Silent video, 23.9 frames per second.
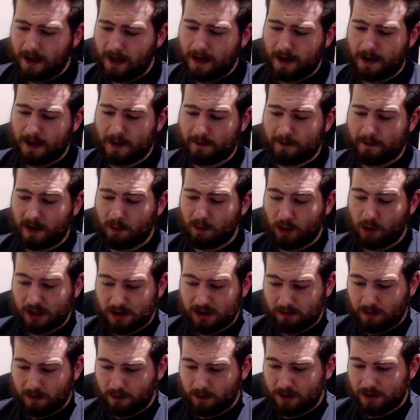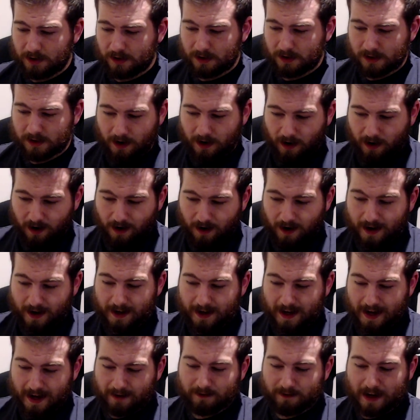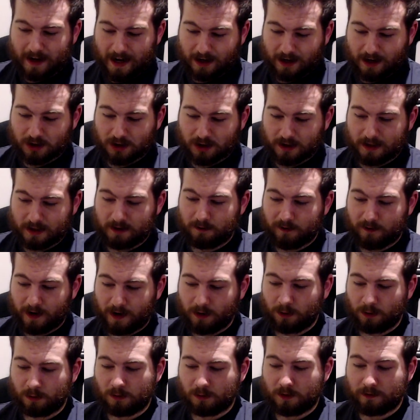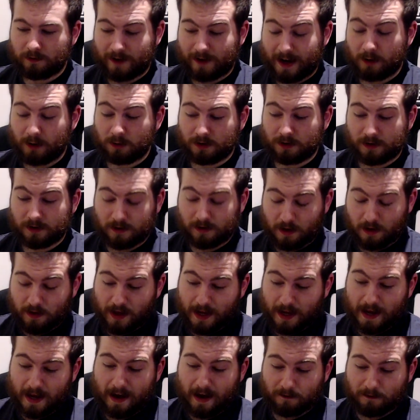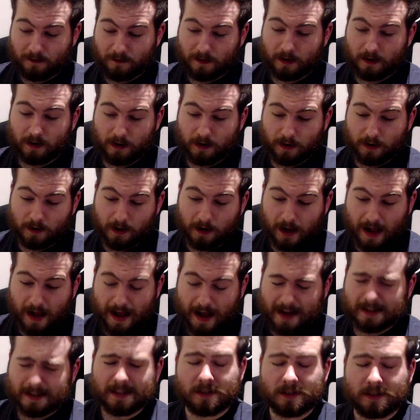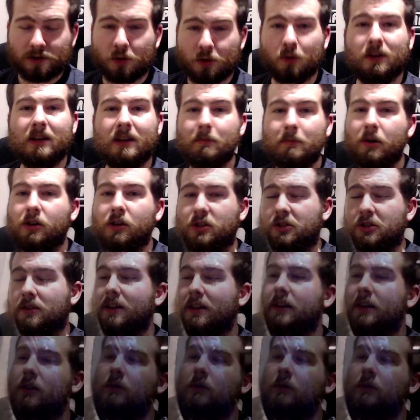The vibration motors, I have actually found that they have added to the immersion. They